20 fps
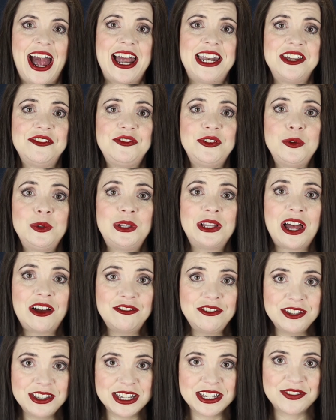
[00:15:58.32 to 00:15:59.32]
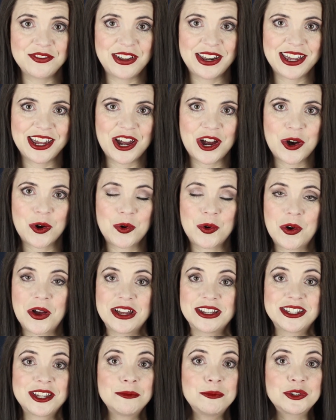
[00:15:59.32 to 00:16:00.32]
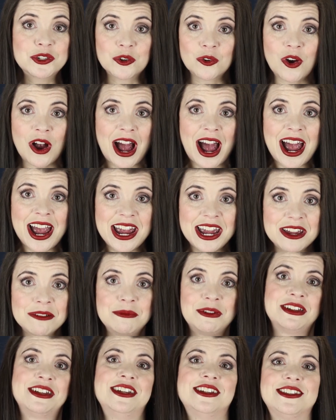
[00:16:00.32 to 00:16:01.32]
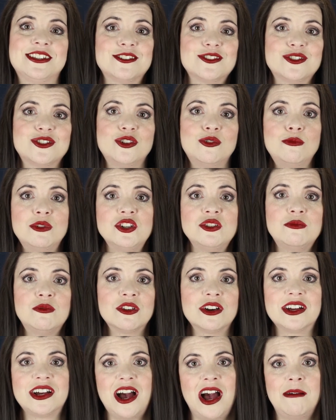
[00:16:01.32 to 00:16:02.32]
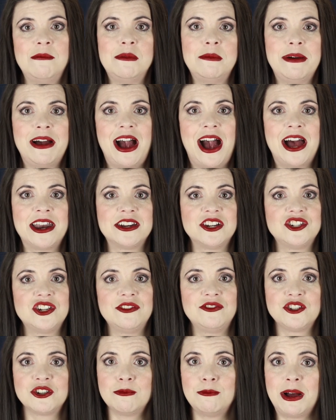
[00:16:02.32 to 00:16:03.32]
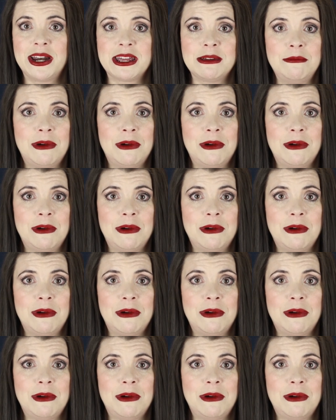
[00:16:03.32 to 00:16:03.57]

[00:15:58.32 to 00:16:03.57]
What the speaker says: And if you loved this video, subscribe. There's so much more to come about how to shift your money